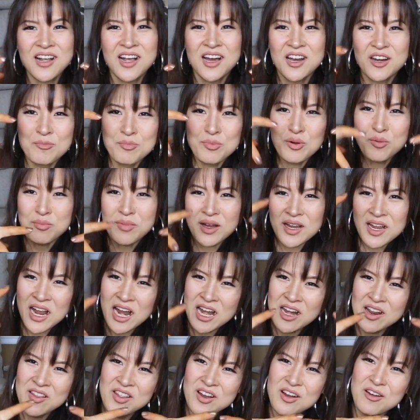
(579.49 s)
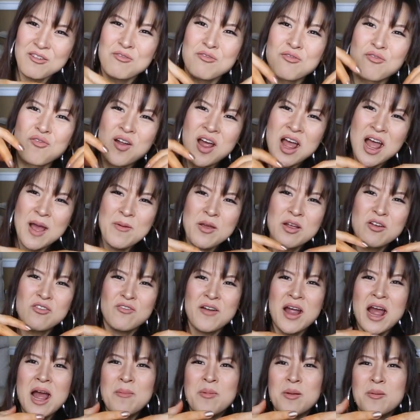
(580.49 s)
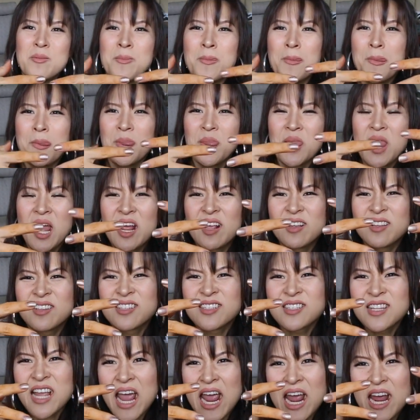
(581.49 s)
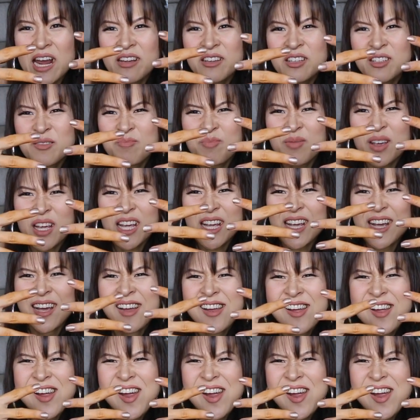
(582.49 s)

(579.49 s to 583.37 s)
I gotta put my hand in there and grab, and it stained me.